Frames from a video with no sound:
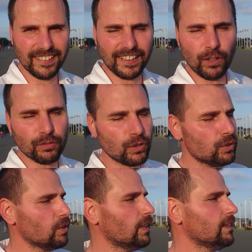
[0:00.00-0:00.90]
And now, of
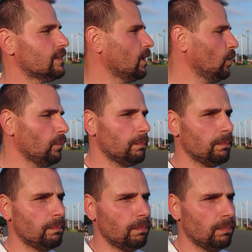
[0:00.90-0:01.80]
course, you're going to say, oh,
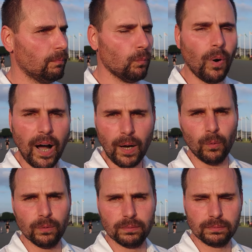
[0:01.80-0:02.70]

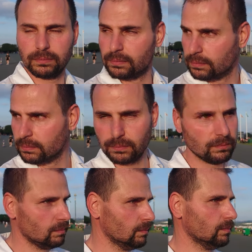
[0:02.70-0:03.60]
wow.
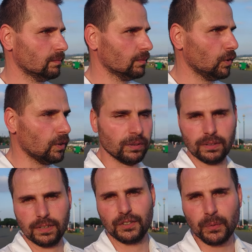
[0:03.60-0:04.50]
You know,
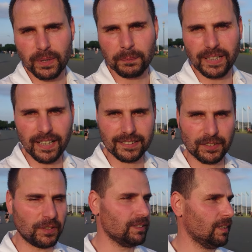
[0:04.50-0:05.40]
because you want to be nice.
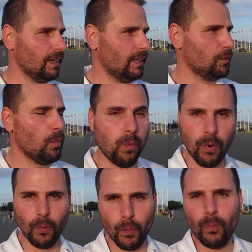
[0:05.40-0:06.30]
And you can say,
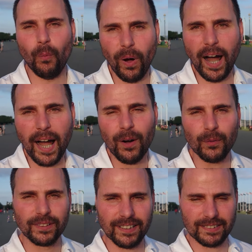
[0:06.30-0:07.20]

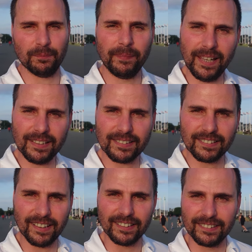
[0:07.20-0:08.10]
wow, that's
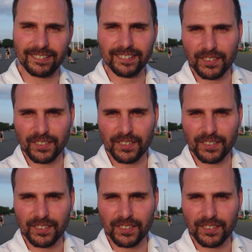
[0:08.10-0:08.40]
amazing, Daniel.